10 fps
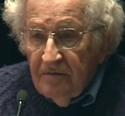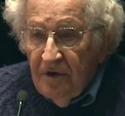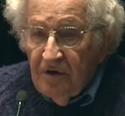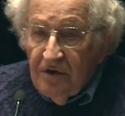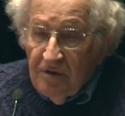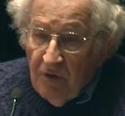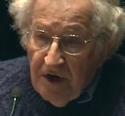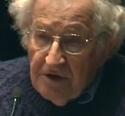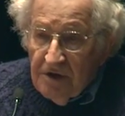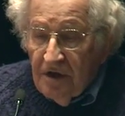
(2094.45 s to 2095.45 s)
both in
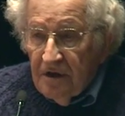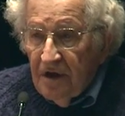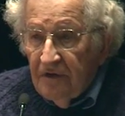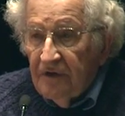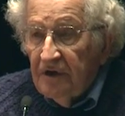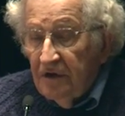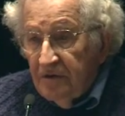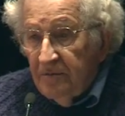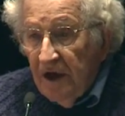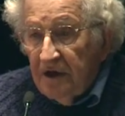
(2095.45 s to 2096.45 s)
white South Africa
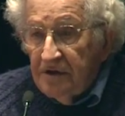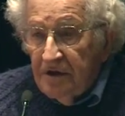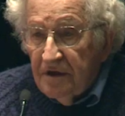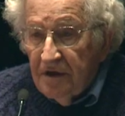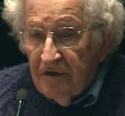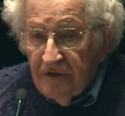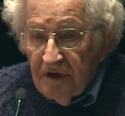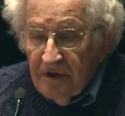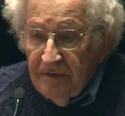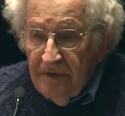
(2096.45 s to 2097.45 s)
and black South
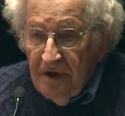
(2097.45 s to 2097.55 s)
Africa.